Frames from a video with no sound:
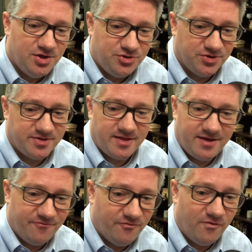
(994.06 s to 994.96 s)
just
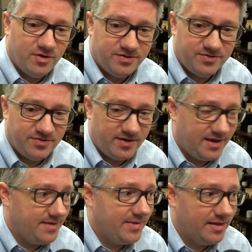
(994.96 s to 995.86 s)
like voice,
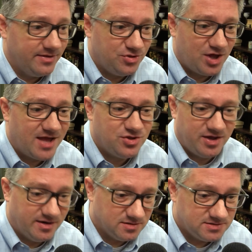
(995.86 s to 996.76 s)
email, and chat
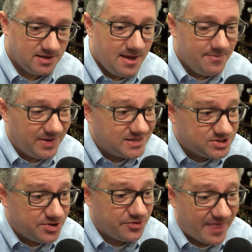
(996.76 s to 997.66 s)
channels because
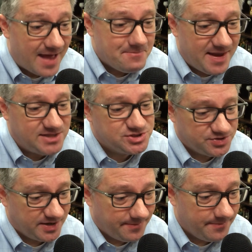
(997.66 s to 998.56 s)
they're that
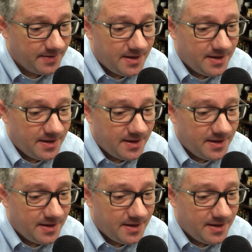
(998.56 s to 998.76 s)
mainstream,